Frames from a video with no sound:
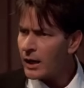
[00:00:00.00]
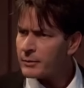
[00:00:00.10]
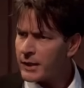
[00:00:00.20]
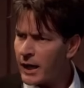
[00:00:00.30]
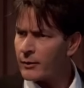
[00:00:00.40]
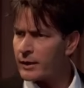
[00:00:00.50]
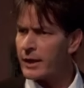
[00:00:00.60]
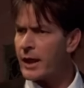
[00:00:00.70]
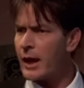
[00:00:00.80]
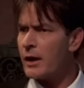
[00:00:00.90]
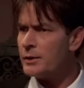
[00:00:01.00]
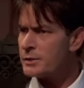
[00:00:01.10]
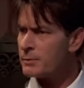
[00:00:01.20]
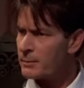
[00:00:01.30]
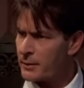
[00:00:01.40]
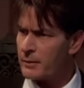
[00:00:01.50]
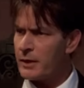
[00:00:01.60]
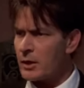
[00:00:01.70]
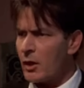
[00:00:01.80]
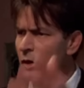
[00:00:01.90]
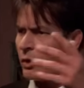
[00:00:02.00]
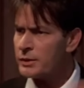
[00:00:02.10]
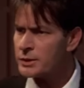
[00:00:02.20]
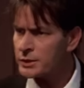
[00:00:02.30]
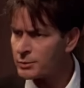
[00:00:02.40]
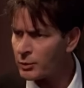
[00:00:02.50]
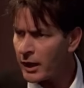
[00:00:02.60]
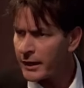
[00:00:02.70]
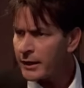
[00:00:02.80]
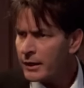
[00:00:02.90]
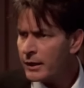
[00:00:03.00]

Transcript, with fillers: I'm caroling here. You should be bringing me cocoa and gingerbread.